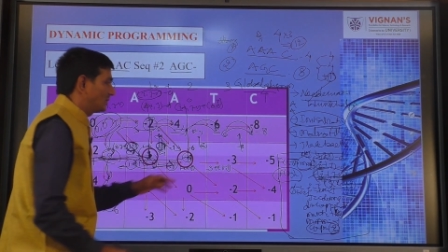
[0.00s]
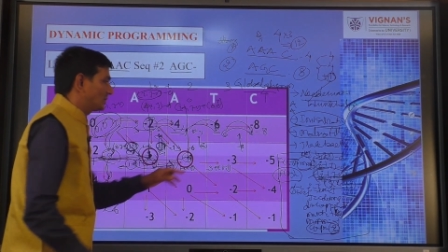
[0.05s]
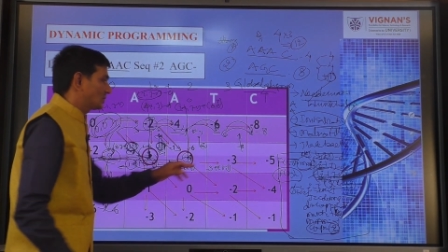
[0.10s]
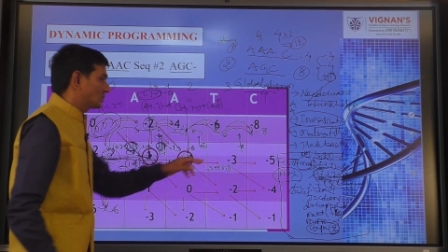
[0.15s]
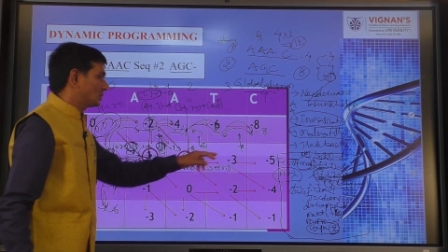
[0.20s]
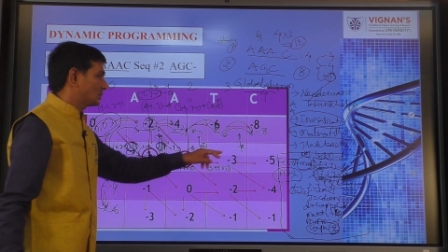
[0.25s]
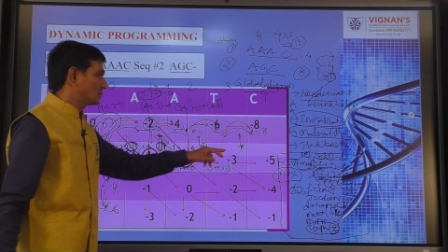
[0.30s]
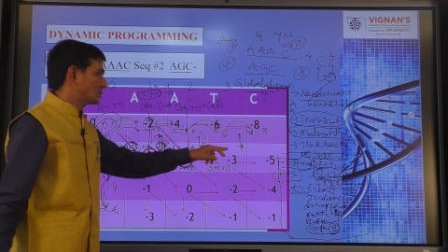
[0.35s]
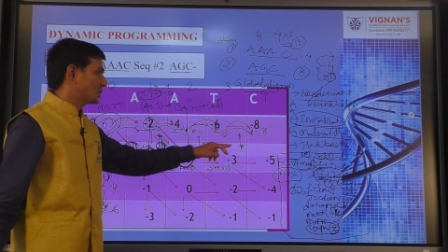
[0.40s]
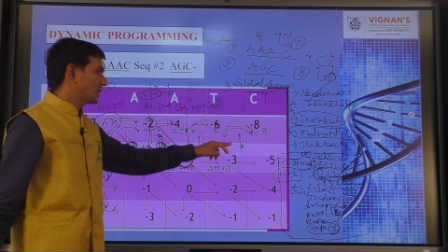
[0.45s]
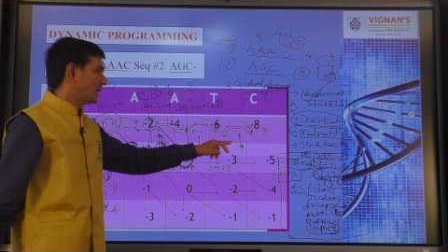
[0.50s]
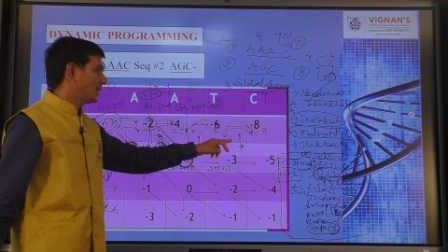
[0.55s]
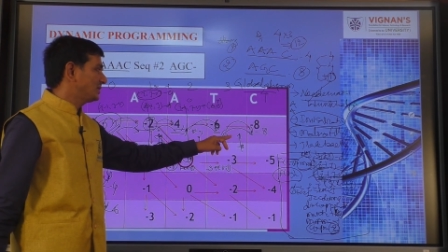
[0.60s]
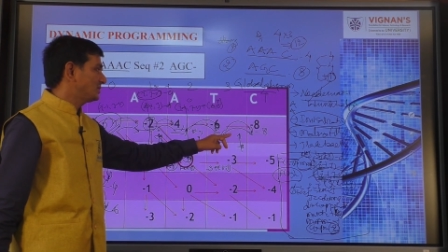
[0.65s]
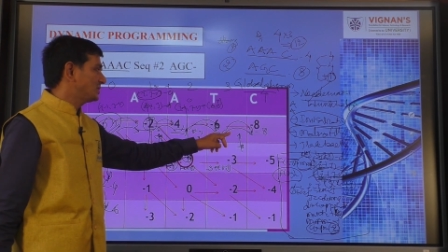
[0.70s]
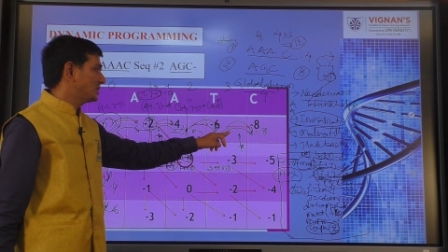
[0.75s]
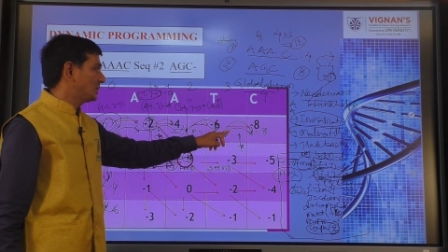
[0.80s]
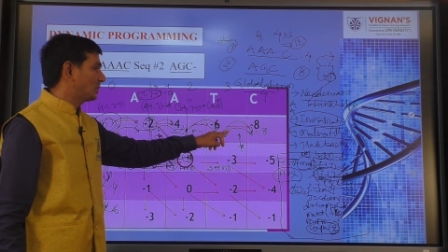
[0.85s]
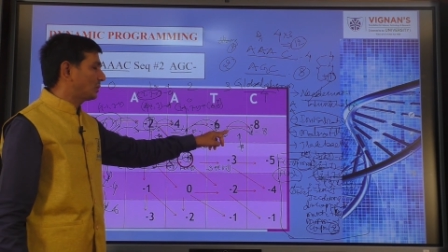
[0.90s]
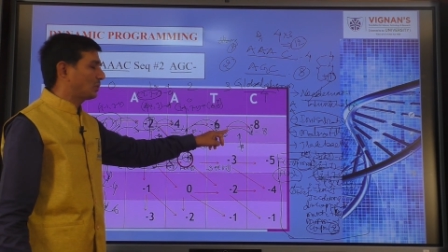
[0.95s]
So,
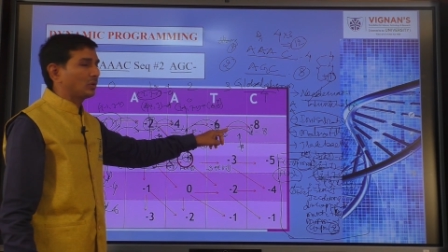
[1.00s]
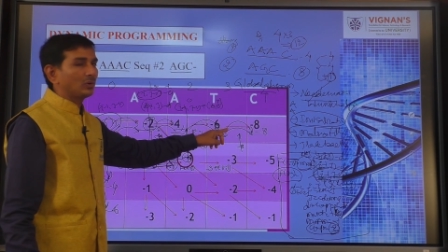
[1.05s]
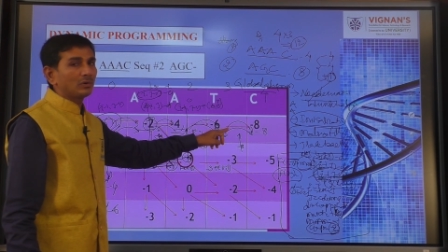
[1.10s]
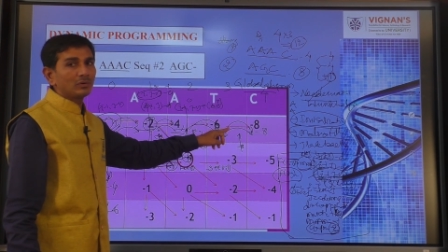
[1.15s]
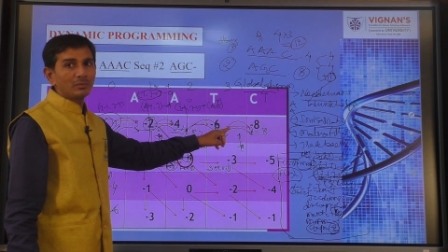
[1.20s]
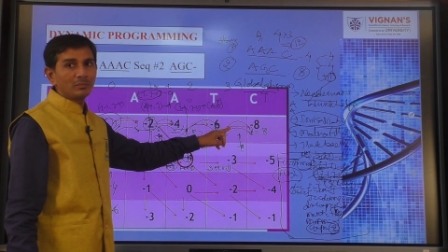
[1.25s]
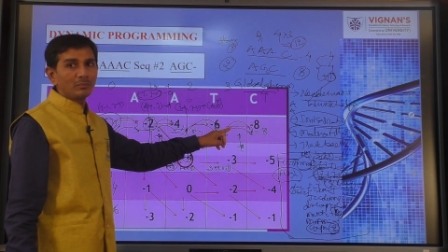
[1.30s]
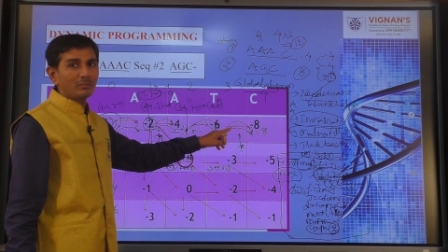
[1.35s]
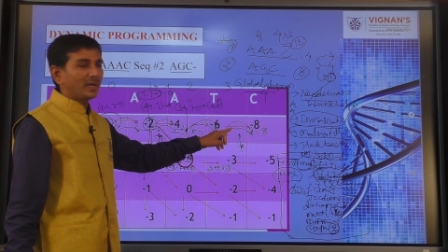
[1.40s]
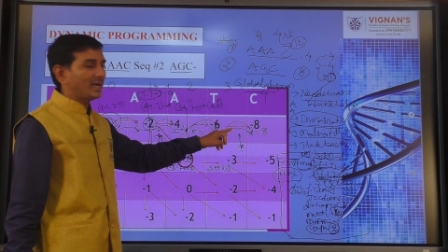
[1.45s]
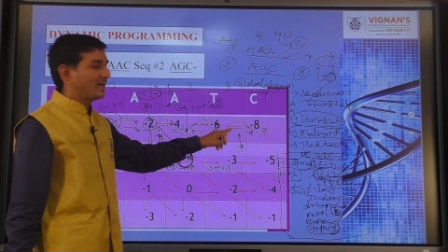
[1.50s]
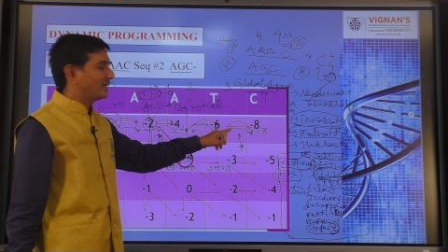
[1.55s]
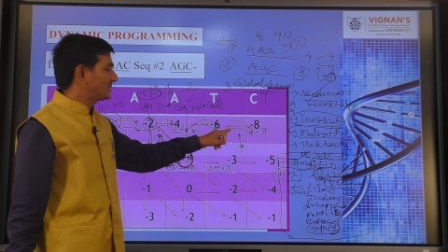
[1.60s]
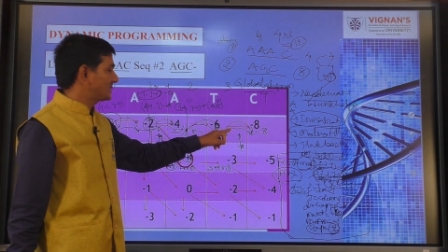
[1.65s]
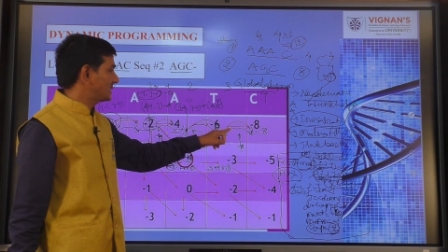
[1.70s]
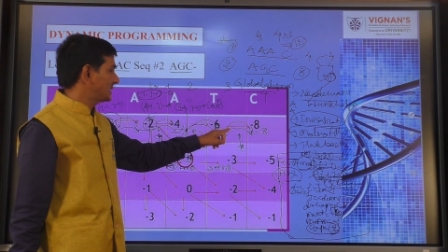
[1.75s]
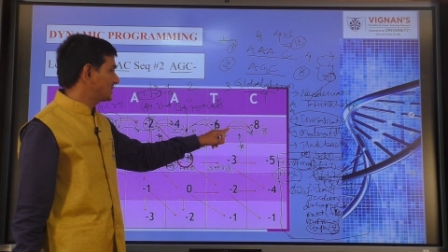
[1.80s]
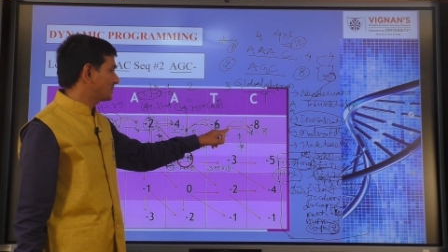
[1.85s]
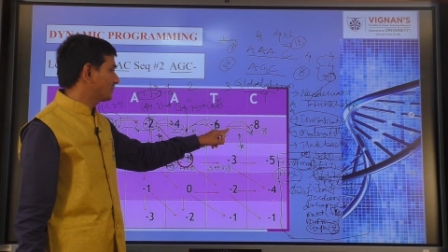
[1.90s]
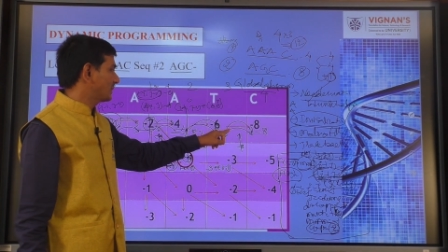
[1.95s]
change in row minus
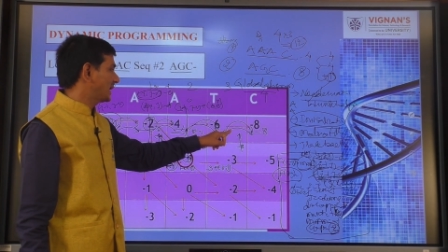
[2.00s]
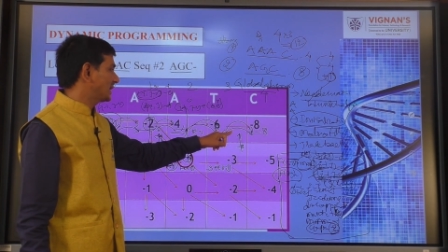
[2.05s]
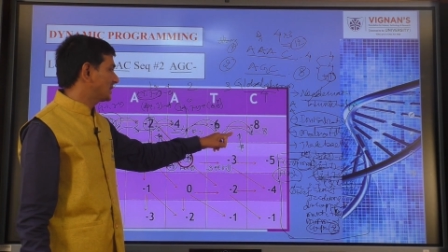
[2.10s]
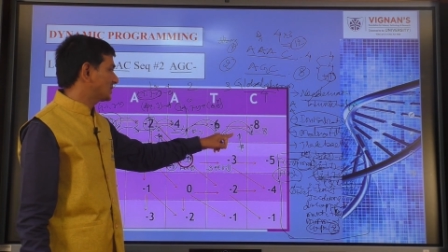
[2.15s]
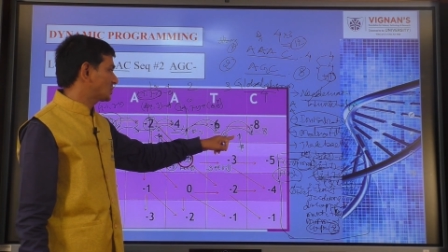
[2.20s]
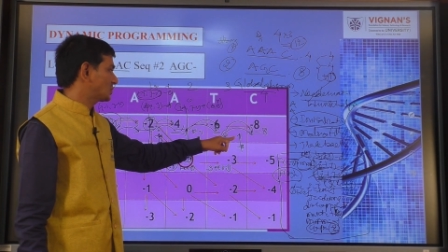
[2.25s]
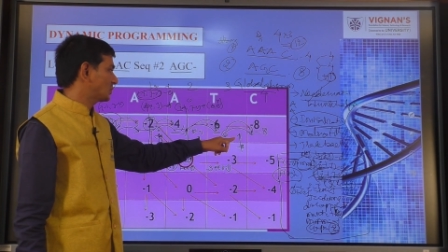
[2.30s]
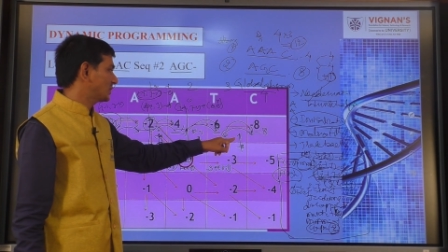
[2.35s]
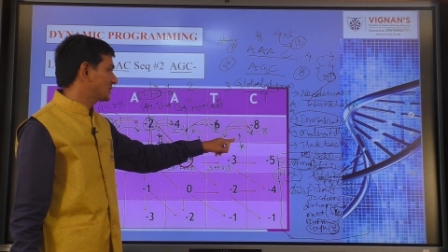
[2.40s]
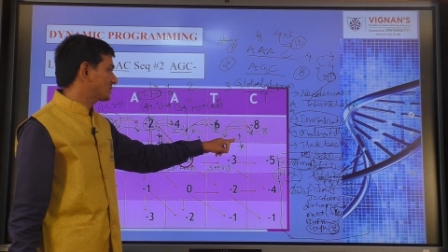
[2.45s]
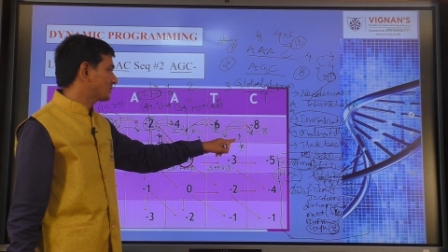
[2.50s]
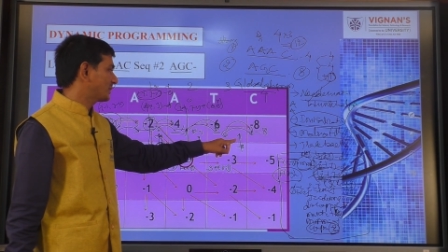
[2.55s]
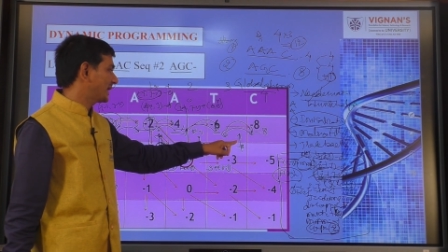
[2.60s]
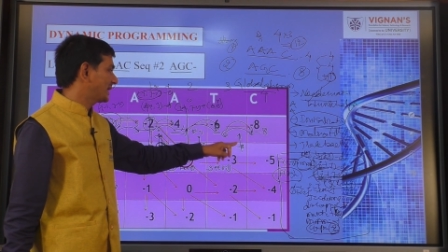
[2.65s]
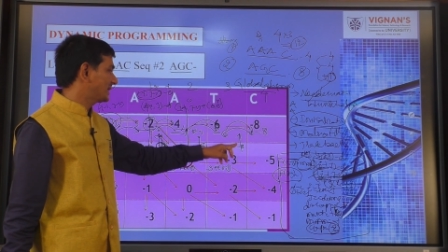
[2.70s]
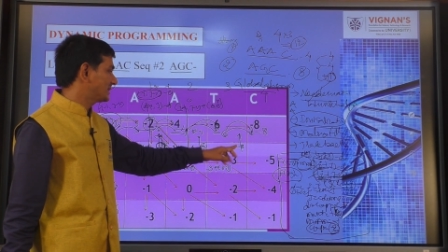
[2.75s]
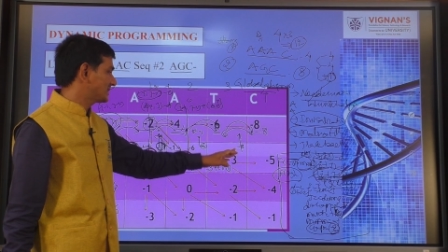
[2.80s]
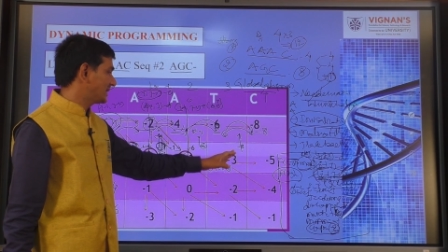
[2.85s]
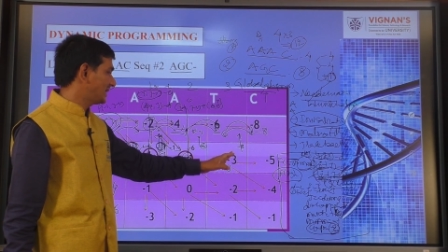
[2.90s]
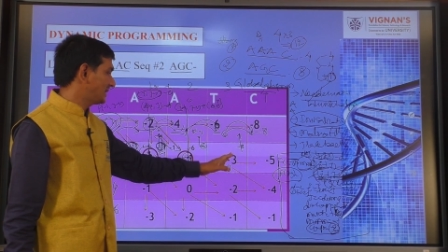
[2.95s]
6 minus 2 is
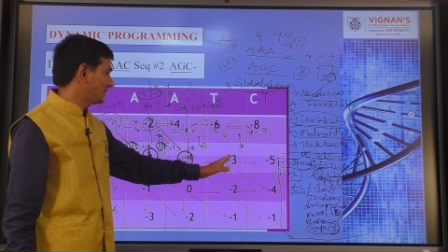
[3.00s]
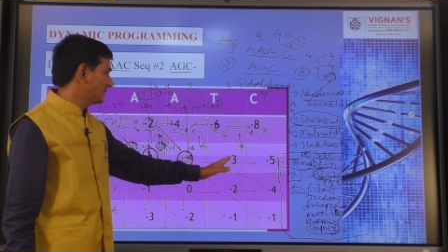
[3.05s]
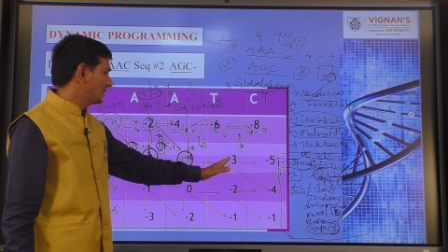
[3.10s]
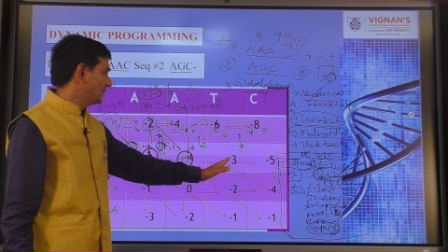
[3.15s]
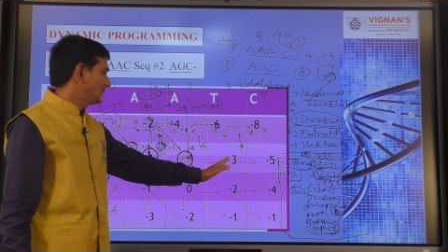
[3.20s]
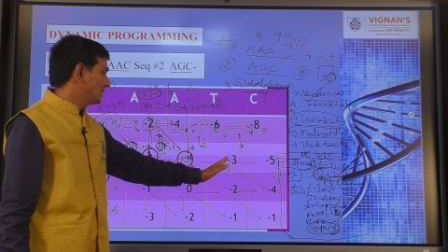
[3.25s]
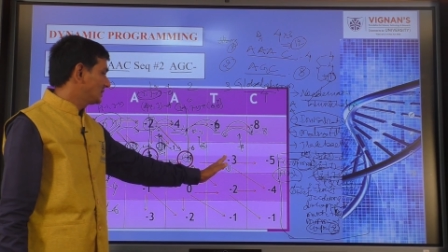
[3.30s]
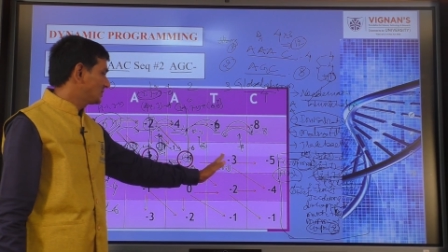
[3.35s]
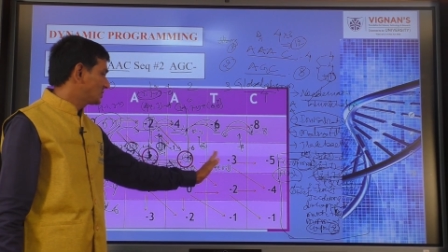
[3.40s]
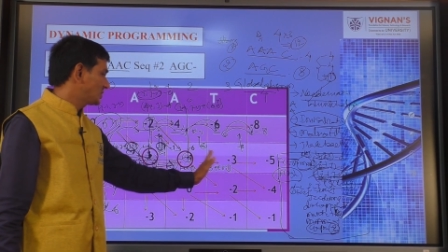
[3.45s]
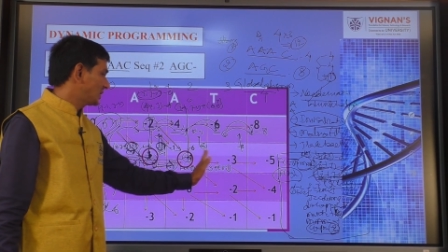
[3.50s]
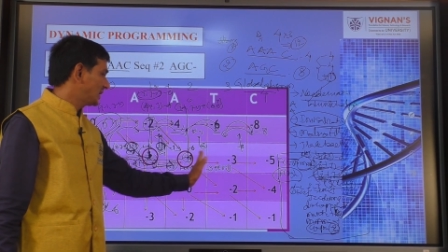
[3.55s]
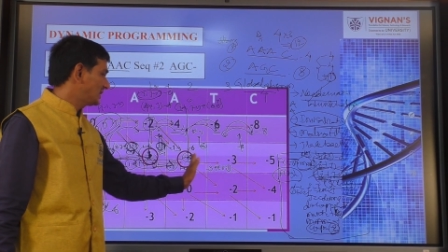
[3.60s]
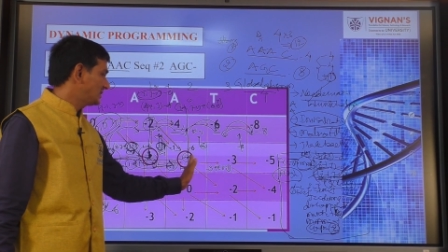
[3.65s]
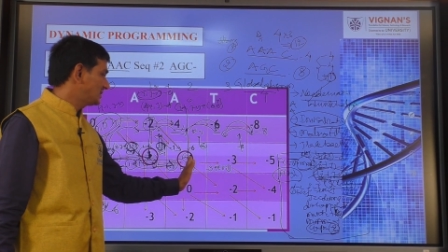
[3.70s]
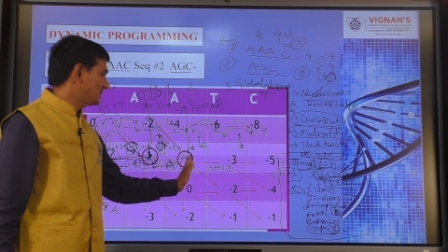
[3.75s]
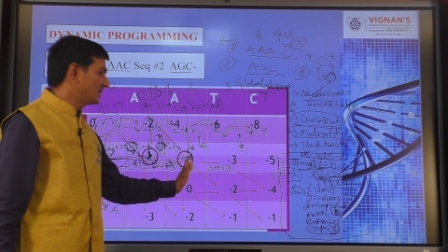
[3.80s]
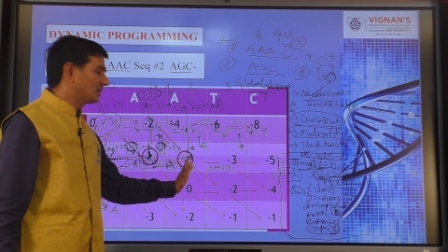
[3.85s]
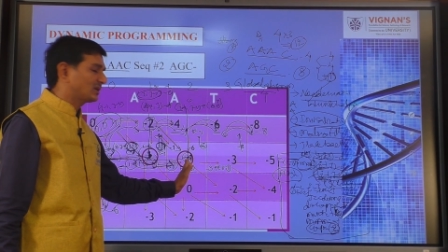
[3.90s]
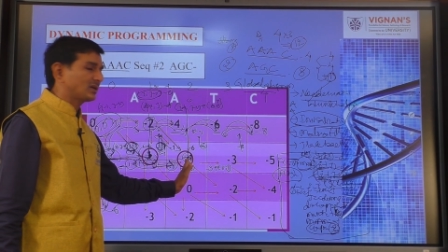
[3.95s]
minus 8,
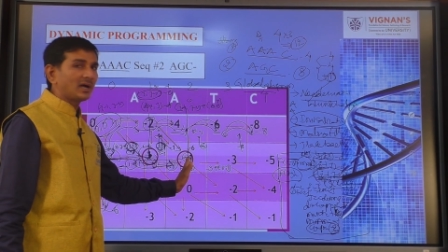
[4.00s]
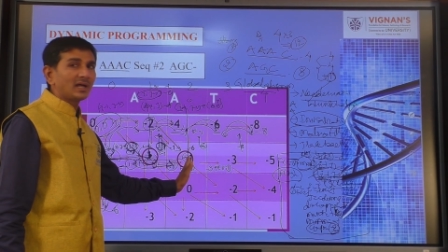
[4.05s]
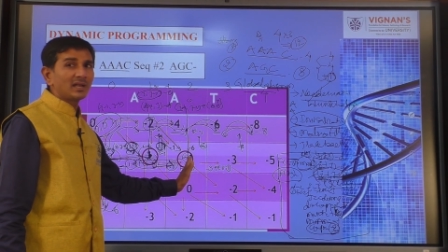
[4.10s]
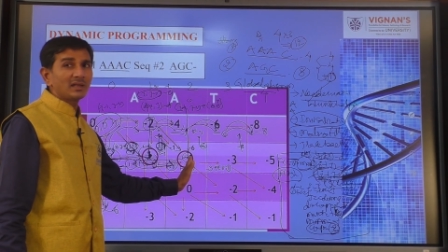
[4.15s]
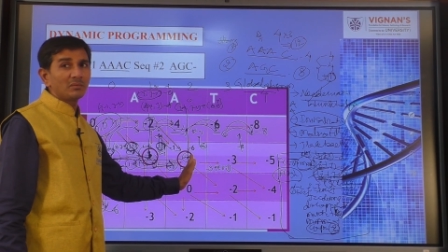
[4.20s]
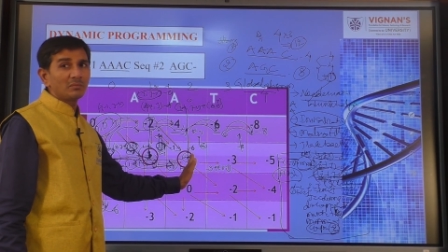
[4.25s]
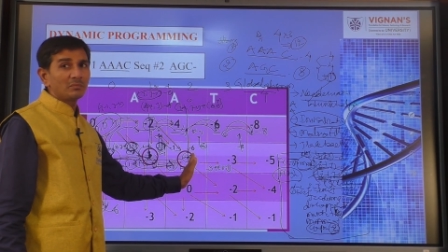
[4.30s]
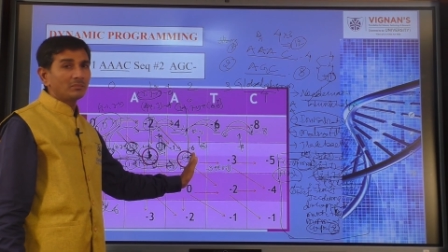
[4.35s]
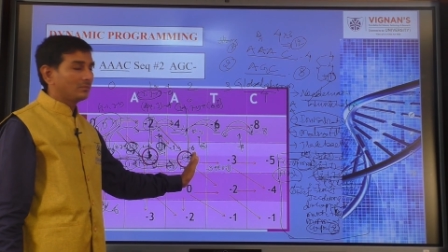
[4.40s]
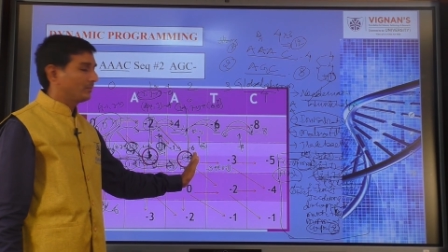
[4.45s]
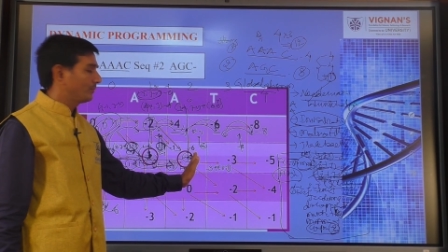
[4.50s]
change in column